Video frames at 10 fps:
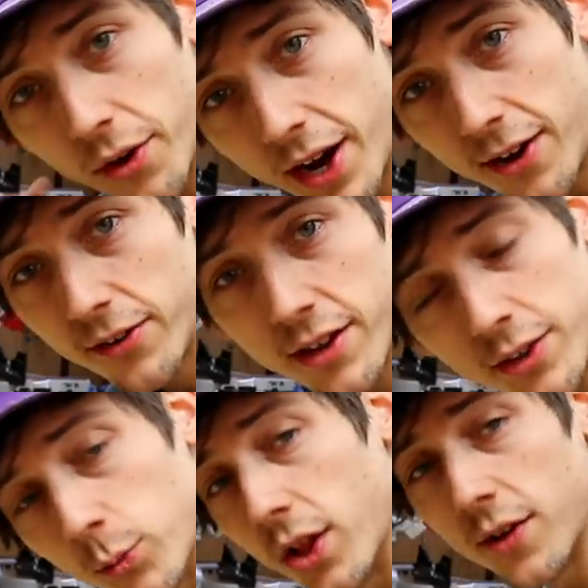one out,
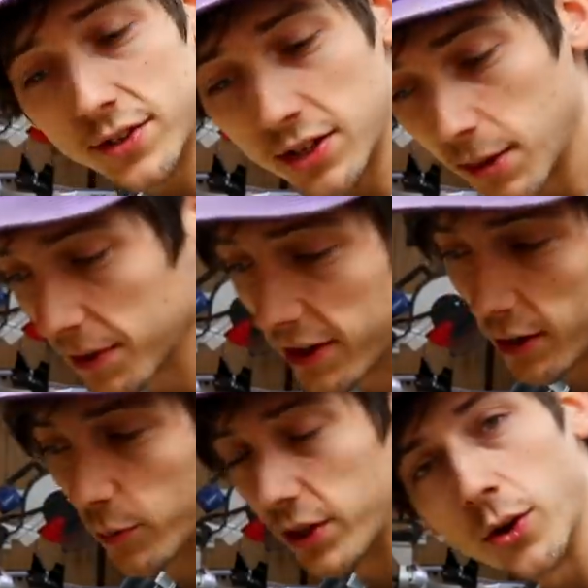and then we'll have a
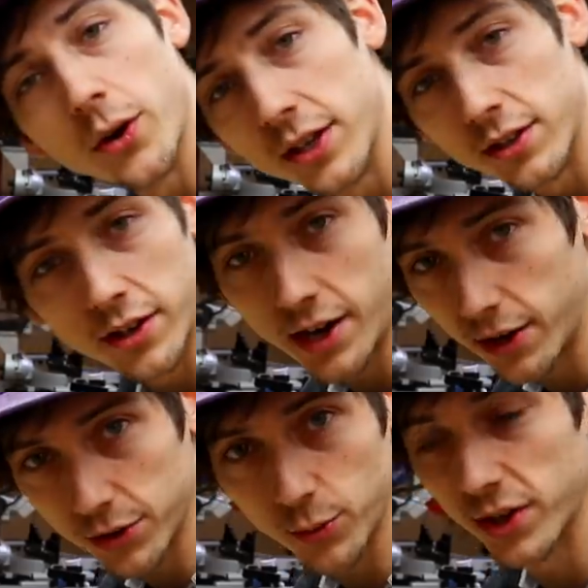template, and we can go ahead and cut out the